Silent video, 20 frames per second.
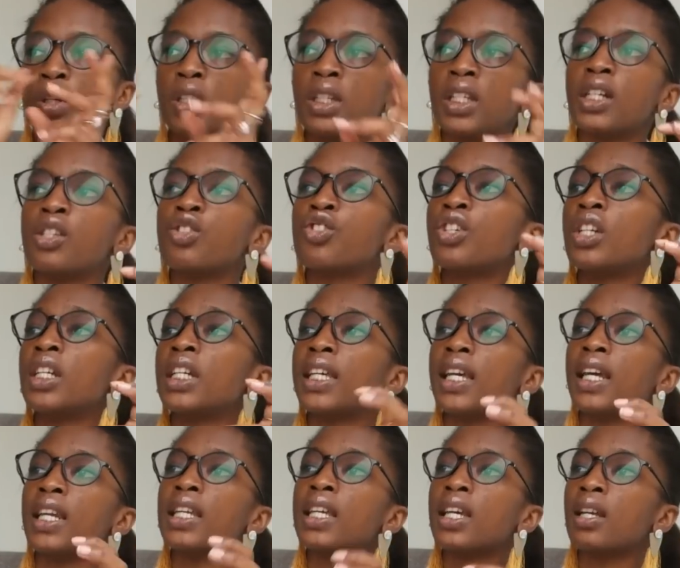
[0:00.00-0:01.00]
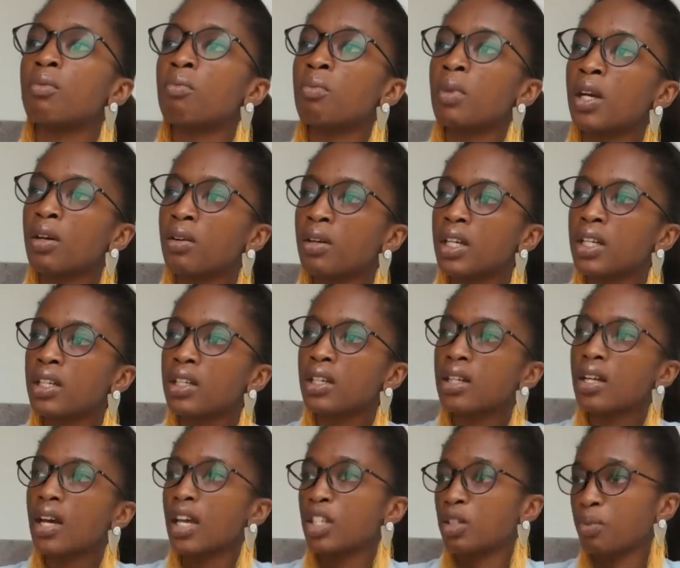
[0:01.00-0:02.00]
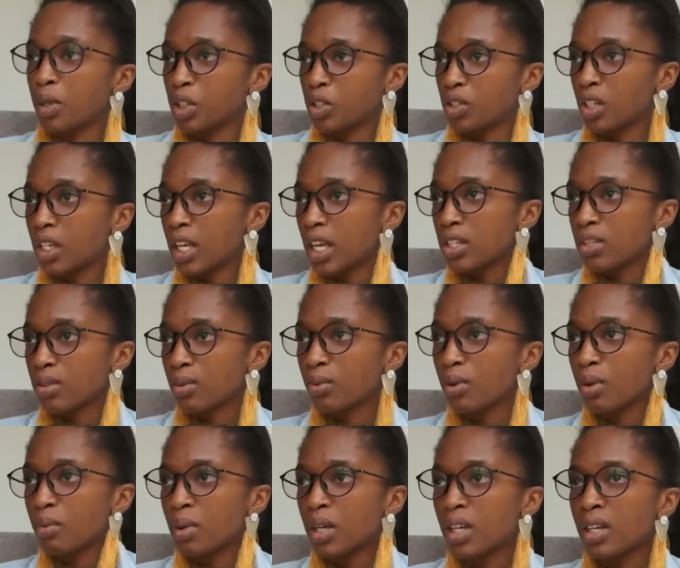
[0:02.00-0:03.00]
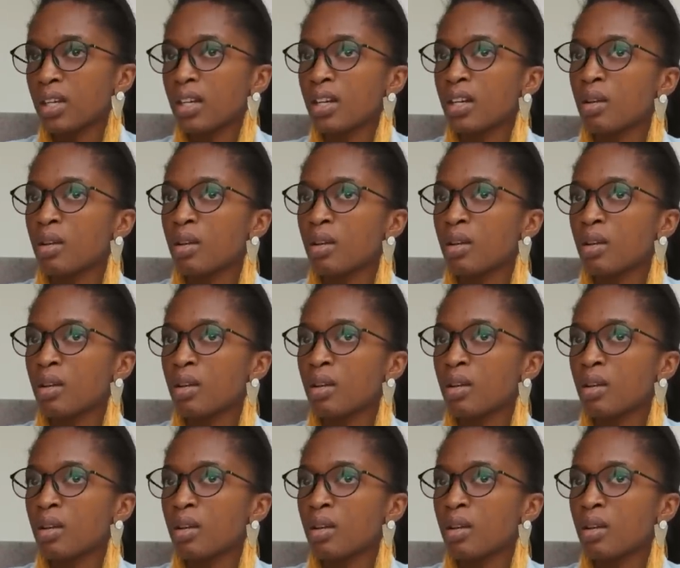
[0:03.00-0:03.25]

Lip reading: potentially can get married, especially as a woman,